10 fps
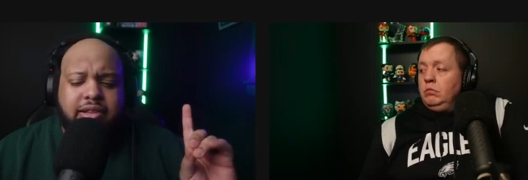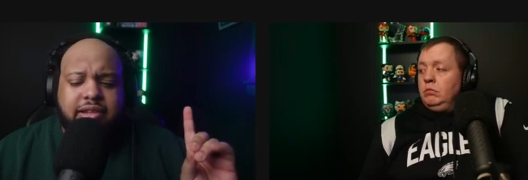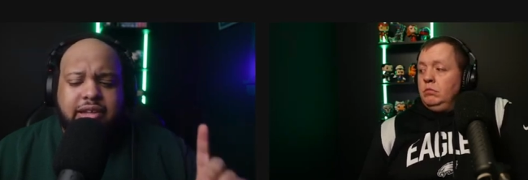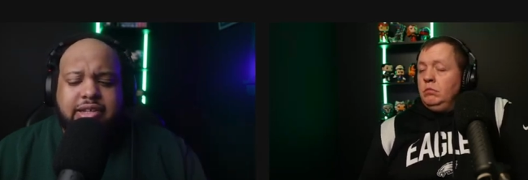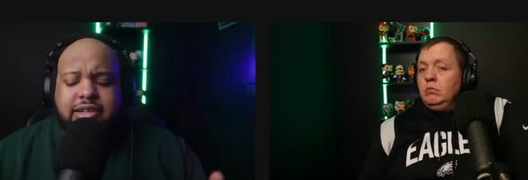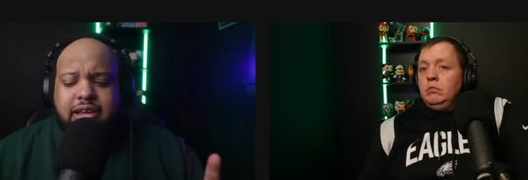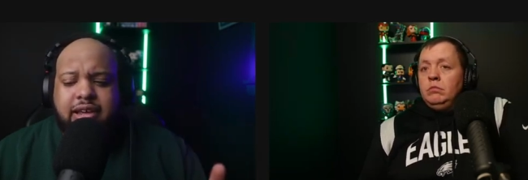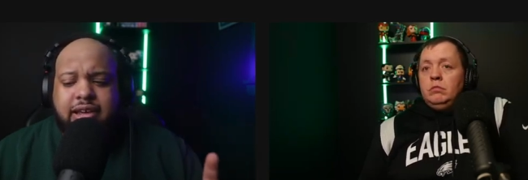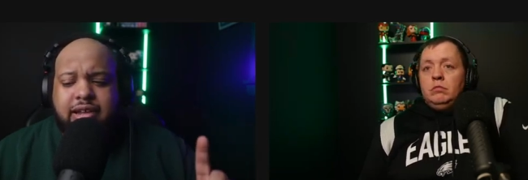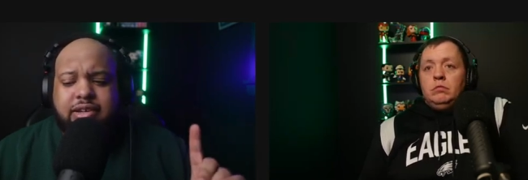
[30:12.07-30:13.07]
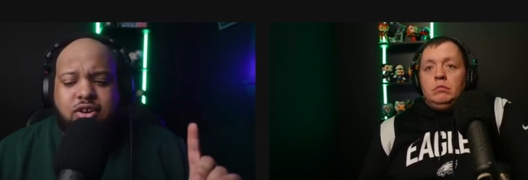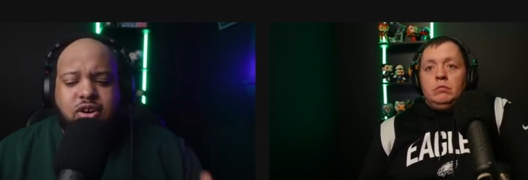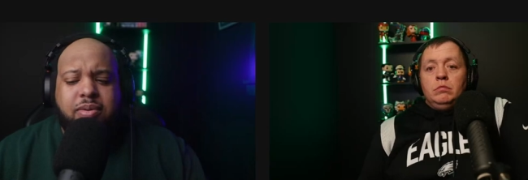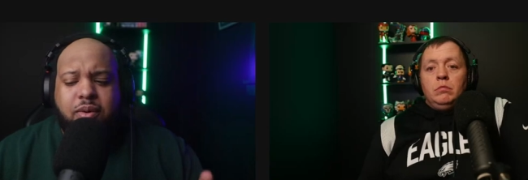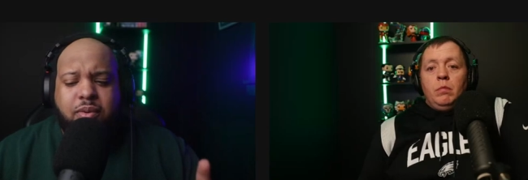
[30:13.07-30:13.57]
Speaker 1: let's uh,
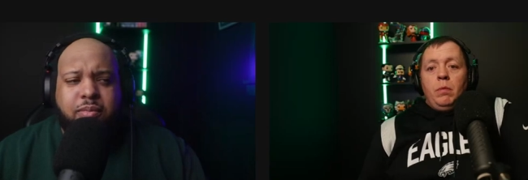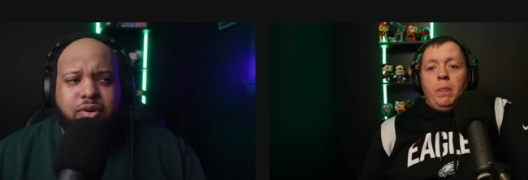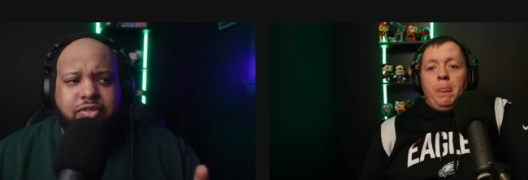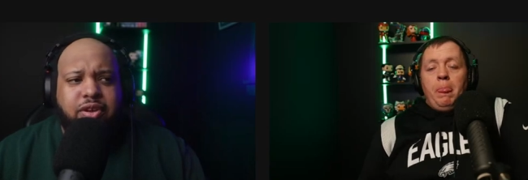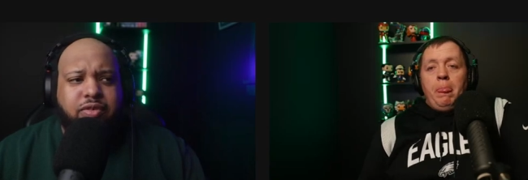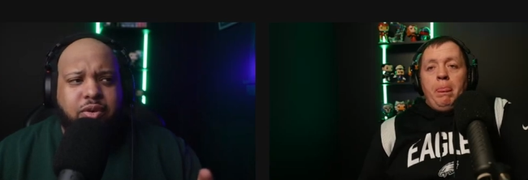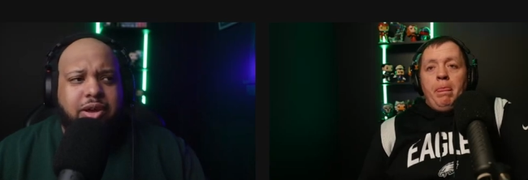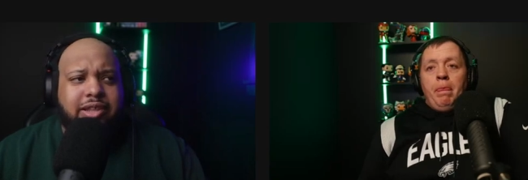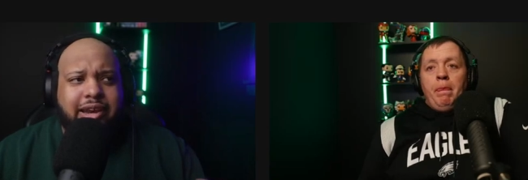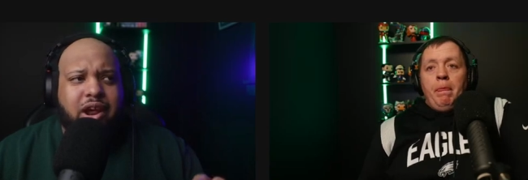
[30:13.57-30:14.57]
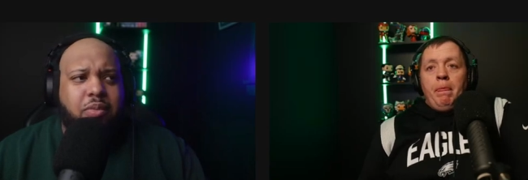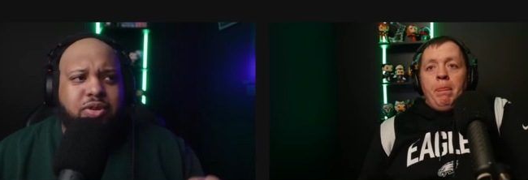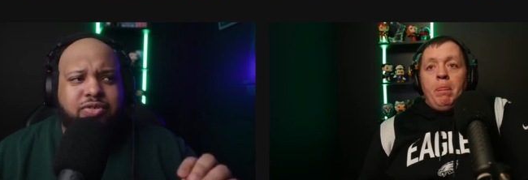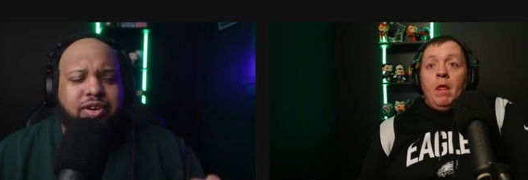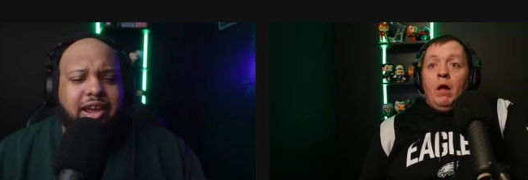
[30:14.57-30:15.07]
talk about one more thing real quick that I
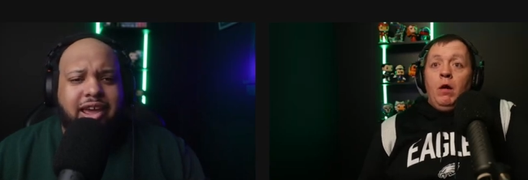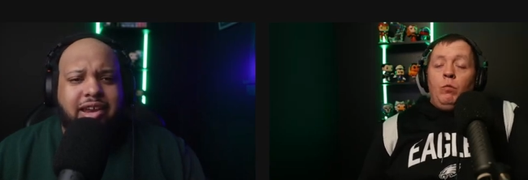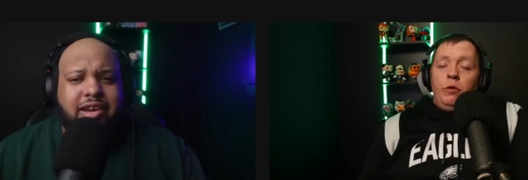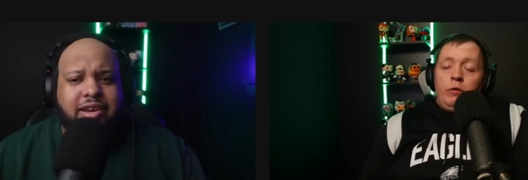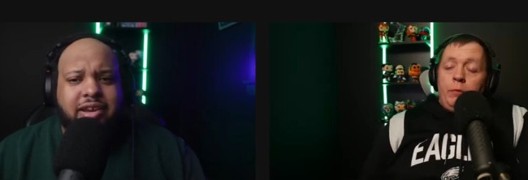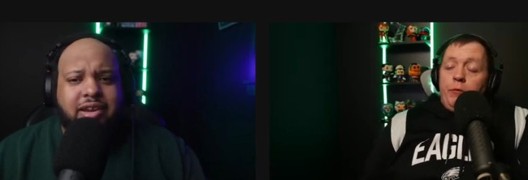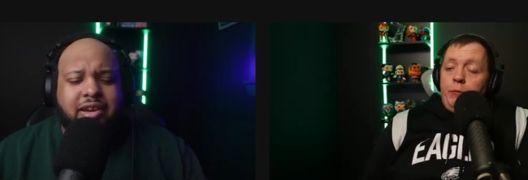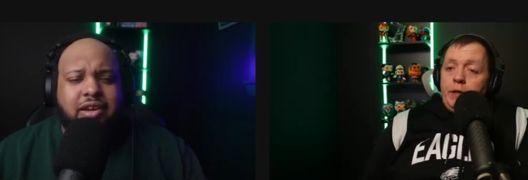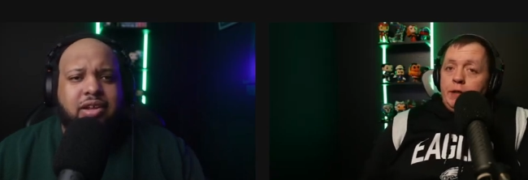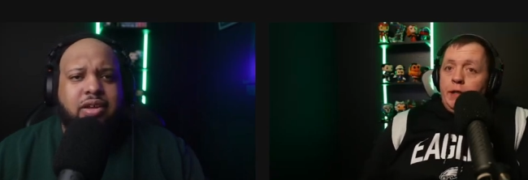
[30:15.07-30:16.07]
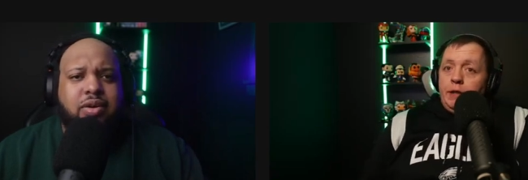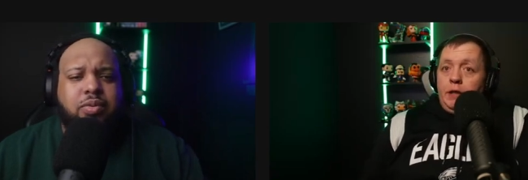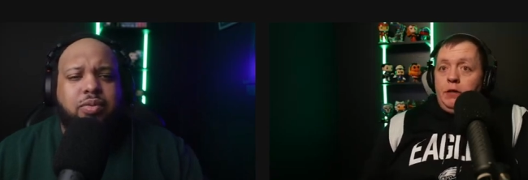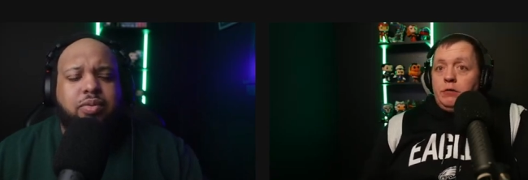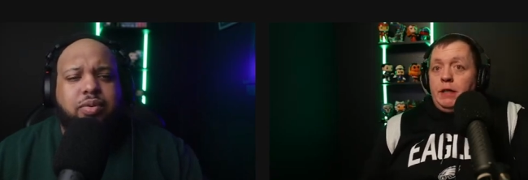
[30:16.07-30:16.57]
almost forgot.
Speaker 2: Real quick before we get to that,
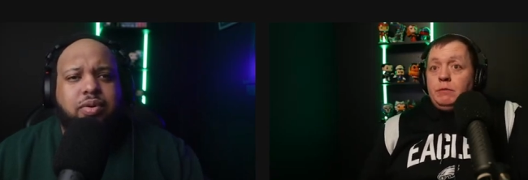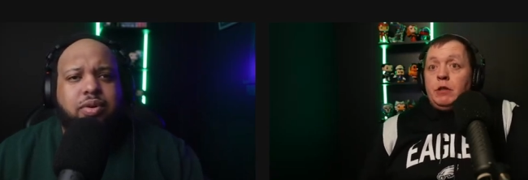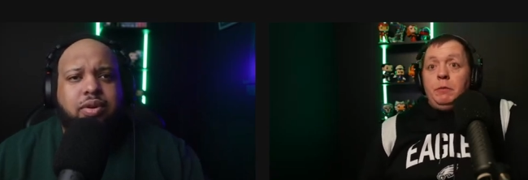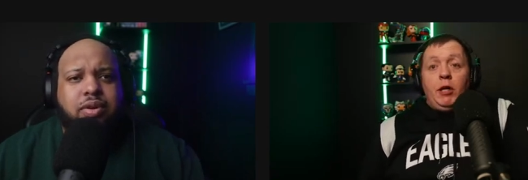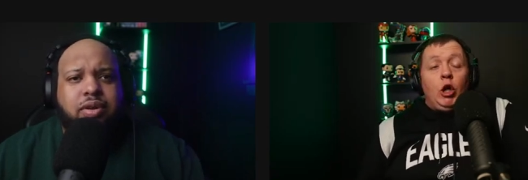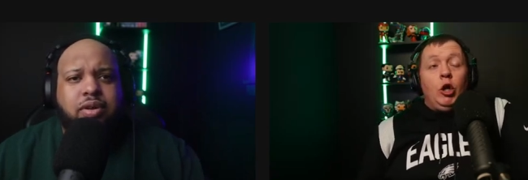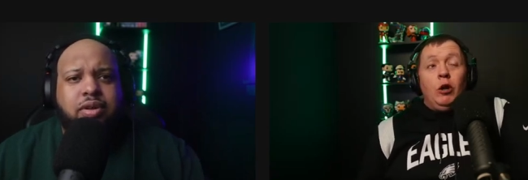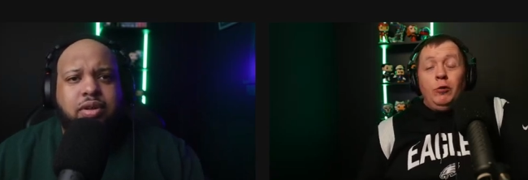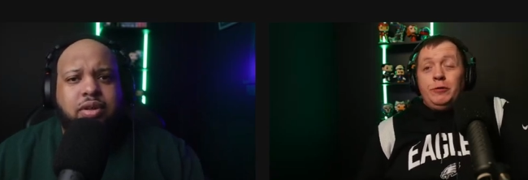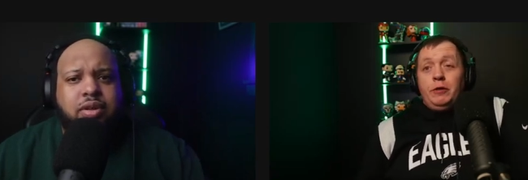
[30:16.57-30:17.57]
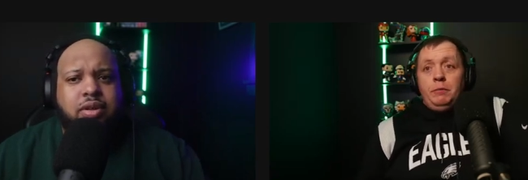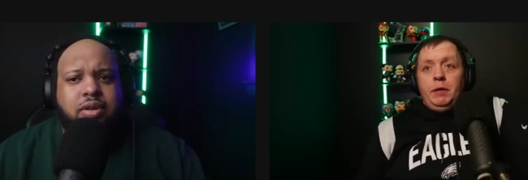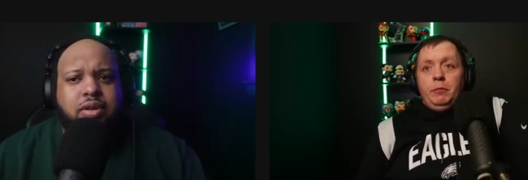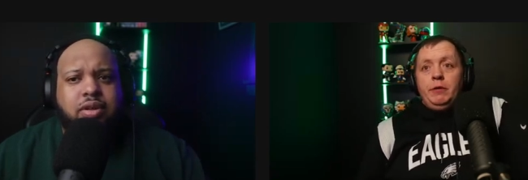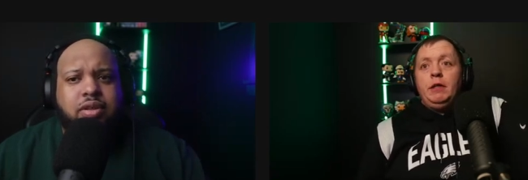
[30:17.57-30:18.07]
the Eagles game is going to be closer than
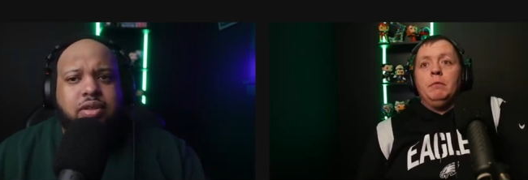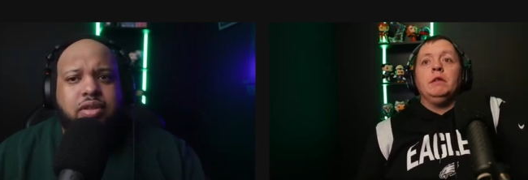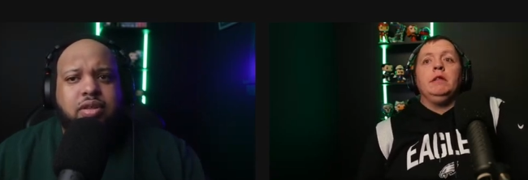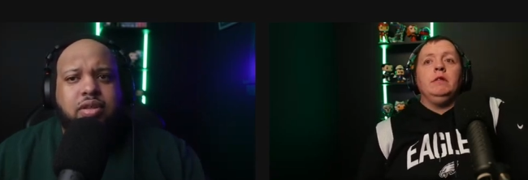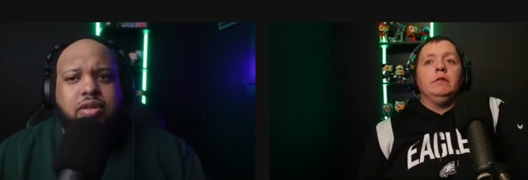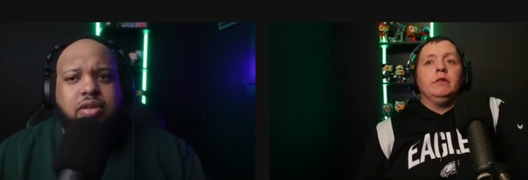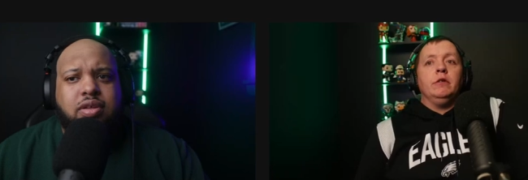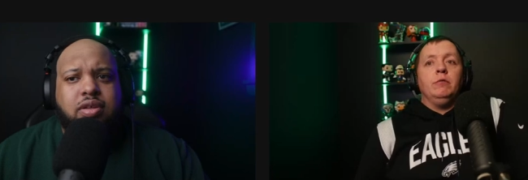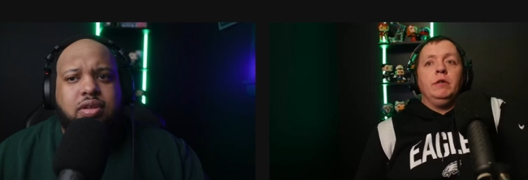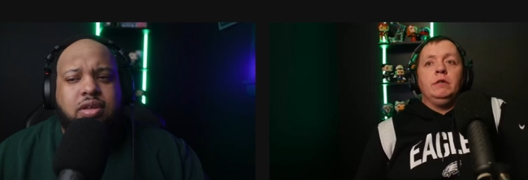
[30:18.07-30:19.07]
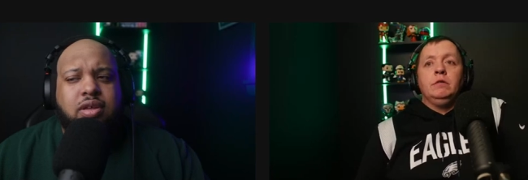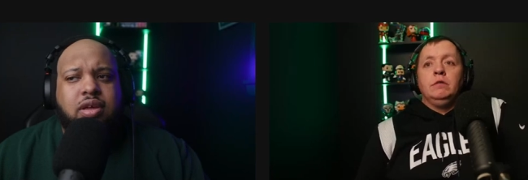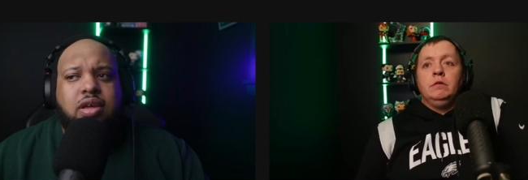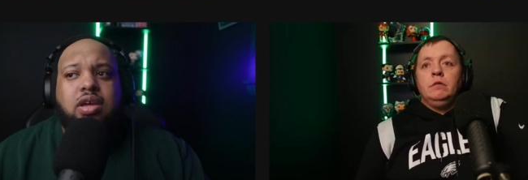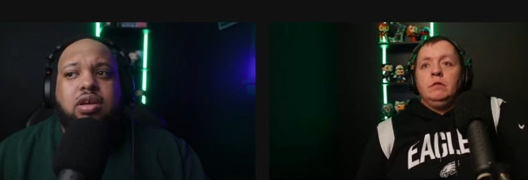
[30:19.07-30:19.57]
people think, but the Eagles are going to win.
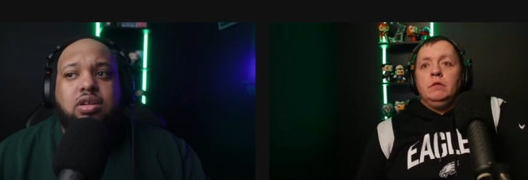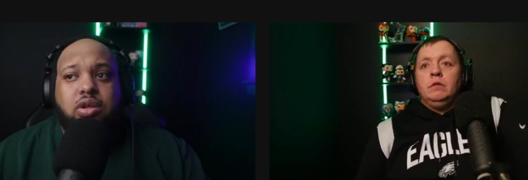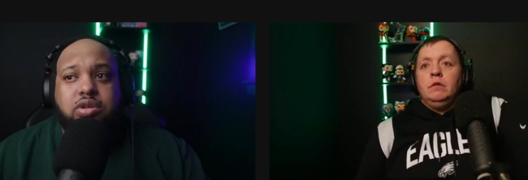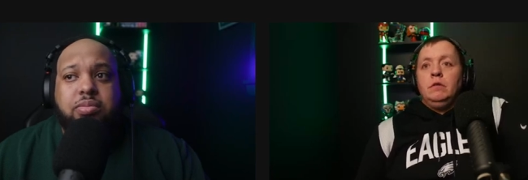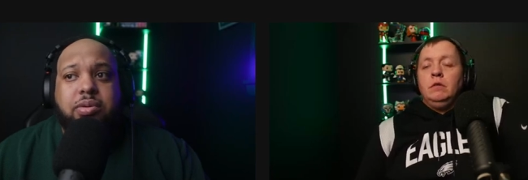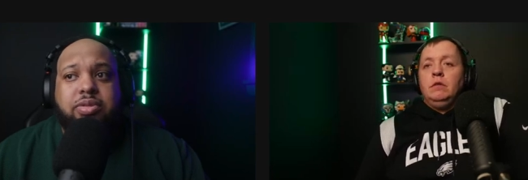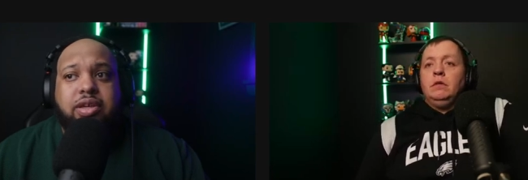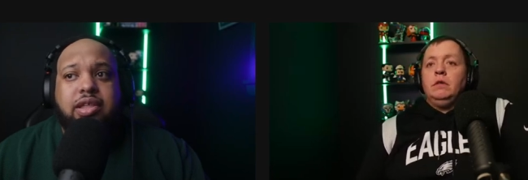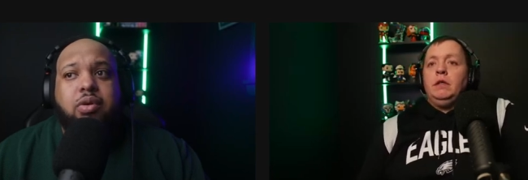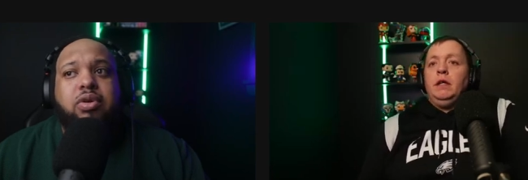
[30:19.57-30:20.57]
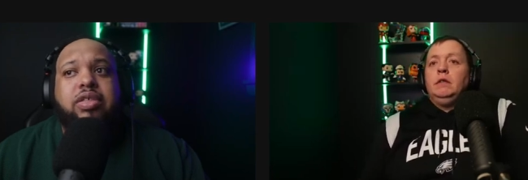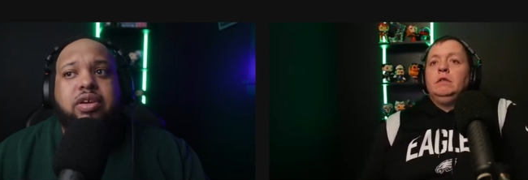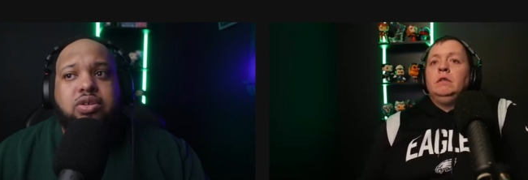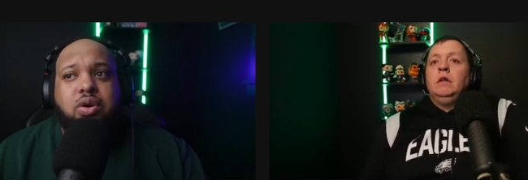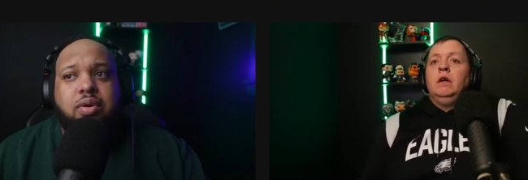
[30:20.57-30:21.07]
Closer than
Speaker 1: people think. Like, yeah. what do you think score